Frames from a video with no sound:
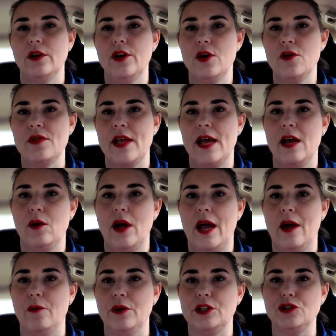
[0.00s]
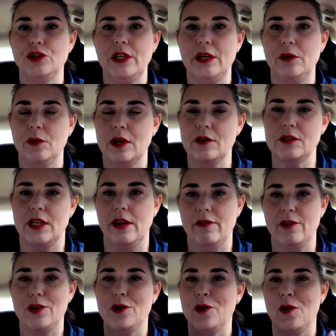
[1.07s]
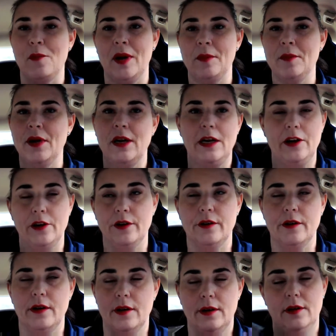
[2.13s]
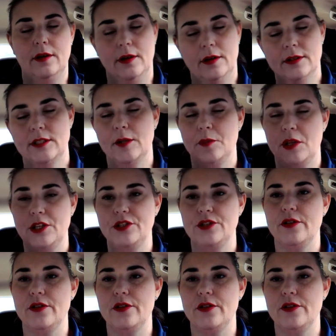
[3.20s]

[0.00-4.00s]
I am so proud of myself, because like when